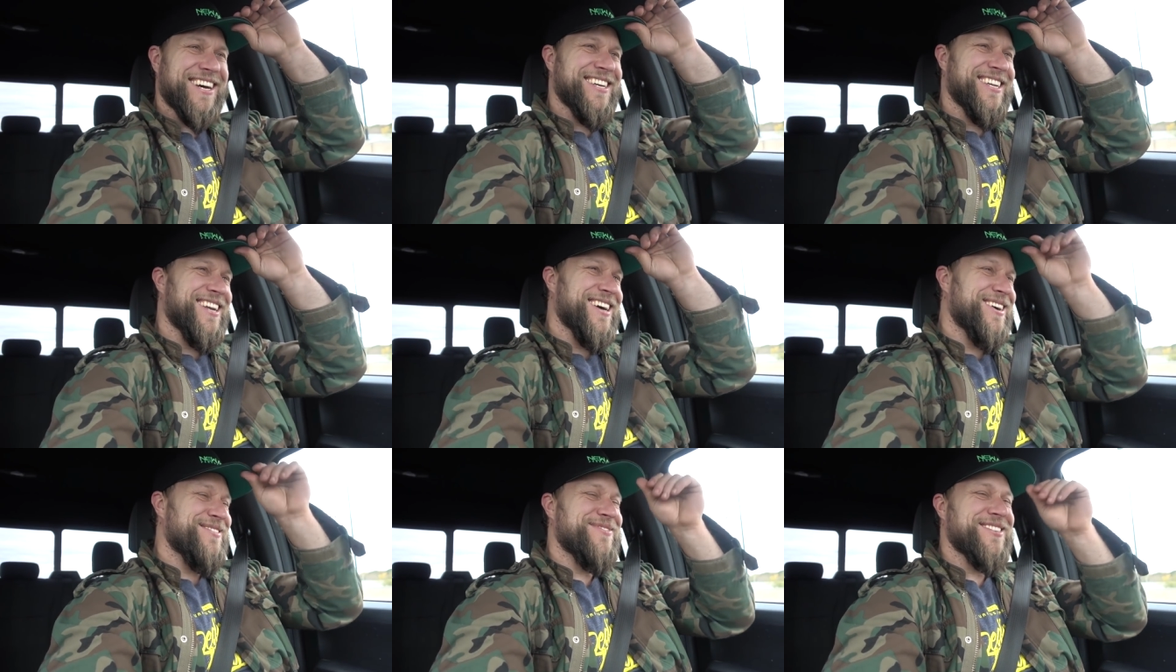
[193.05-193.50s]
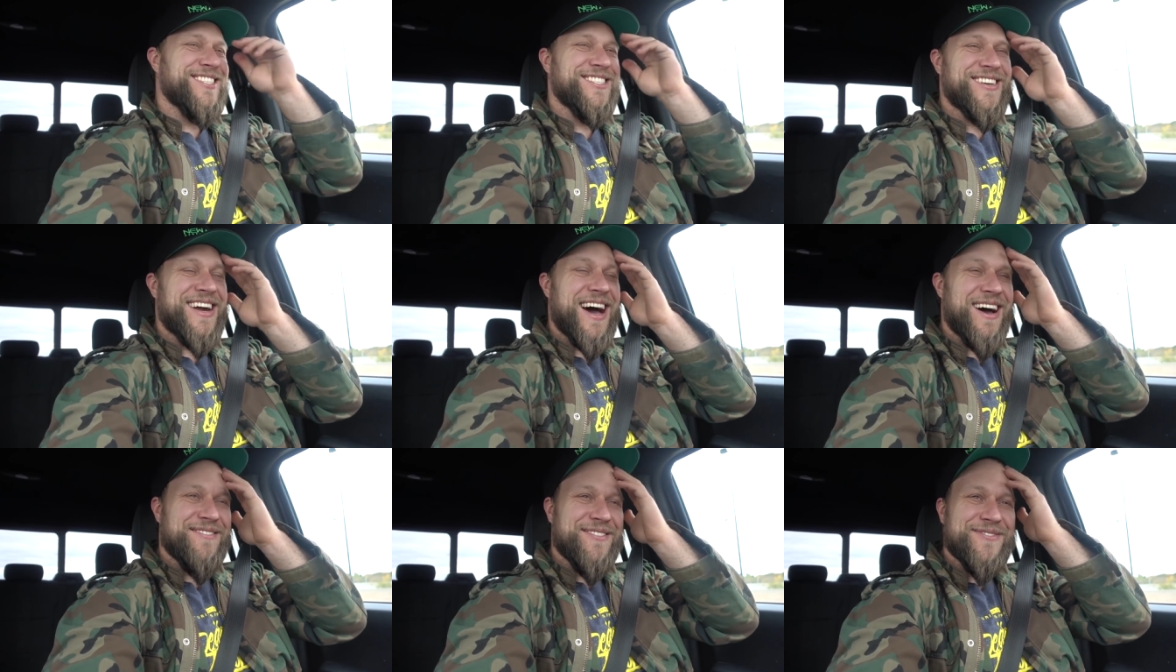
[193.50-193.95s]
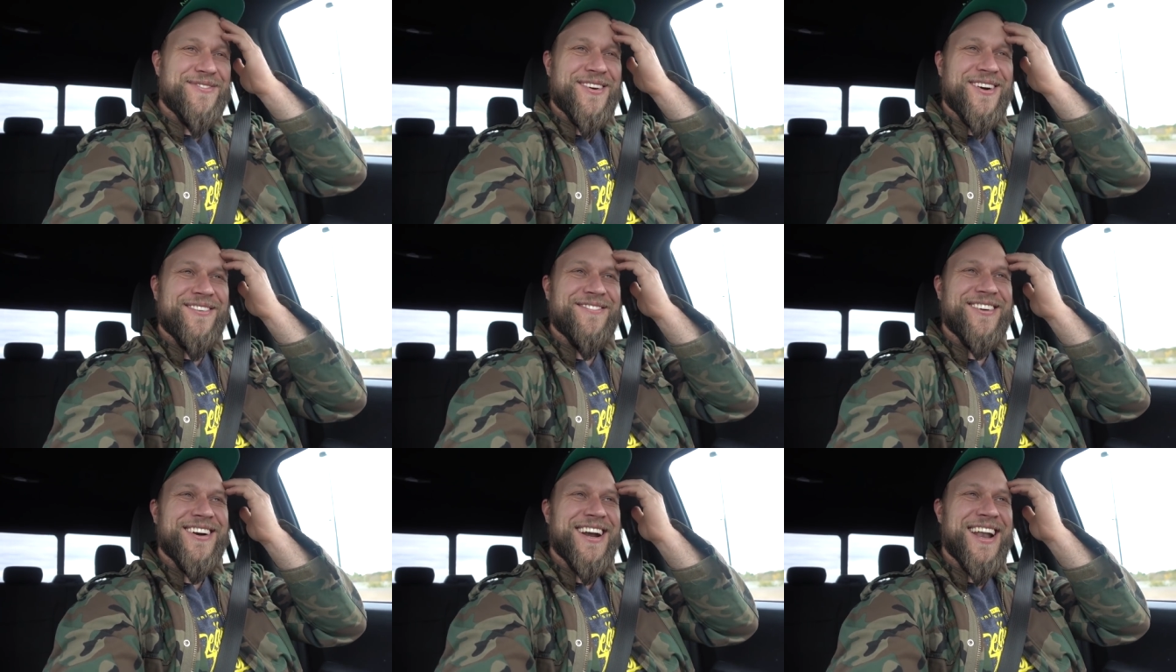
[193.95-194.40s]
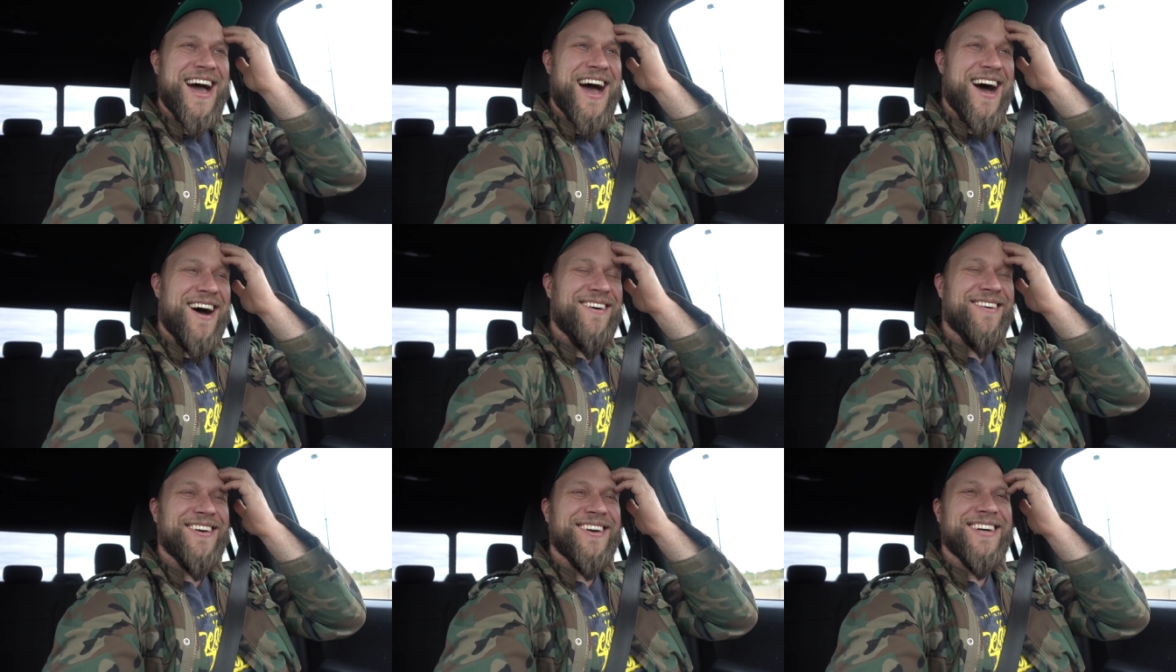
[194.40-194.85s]
You know, I've been driving for over an
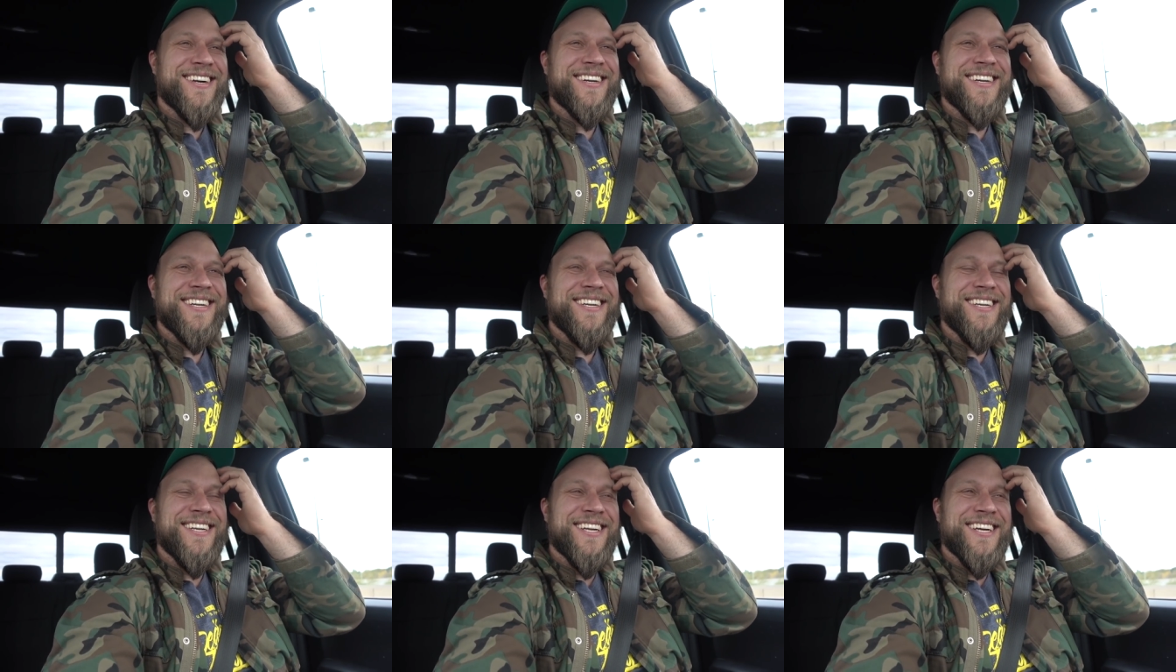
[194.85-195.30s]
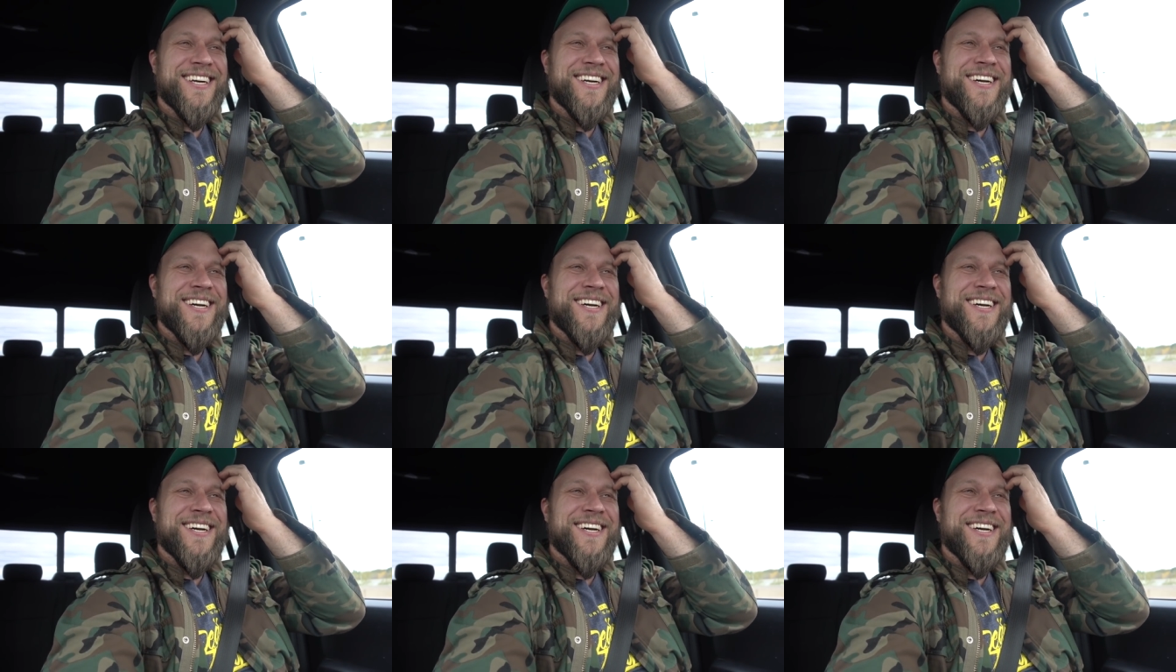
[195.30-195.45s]
hour and